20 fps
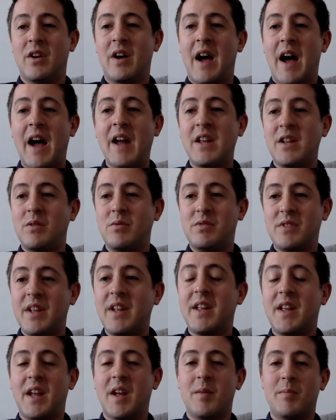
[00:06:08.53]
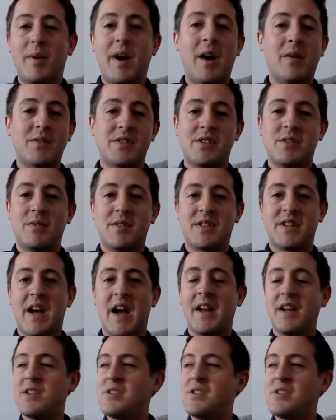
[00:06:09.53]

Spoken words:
Are you thinking about suicide?